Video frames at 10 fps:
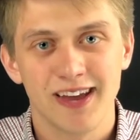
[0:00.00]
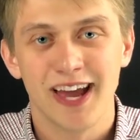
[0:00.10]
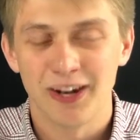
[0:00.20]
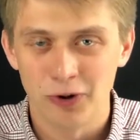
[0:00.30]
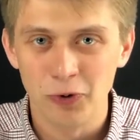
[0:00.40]

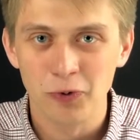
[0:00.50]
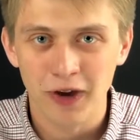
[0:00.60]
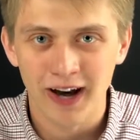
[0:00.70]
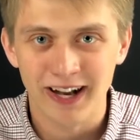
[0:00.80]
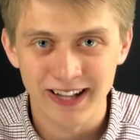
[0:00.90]
and who
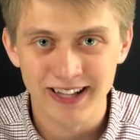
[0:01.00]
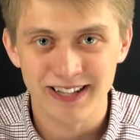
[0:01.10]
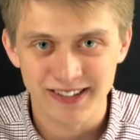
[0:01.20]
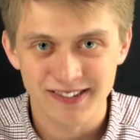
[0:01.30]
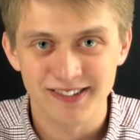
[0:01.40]
God
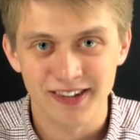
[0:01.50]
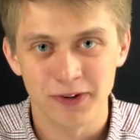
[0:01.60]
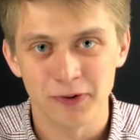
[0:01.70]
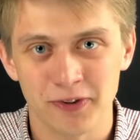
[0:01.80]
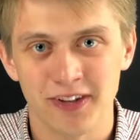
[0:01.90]
is still
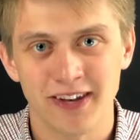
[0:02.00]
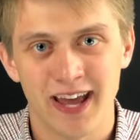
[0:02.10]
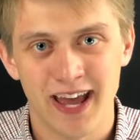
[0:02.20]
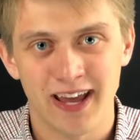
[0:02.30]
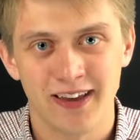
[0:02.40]

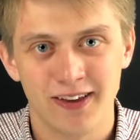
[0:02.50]
today.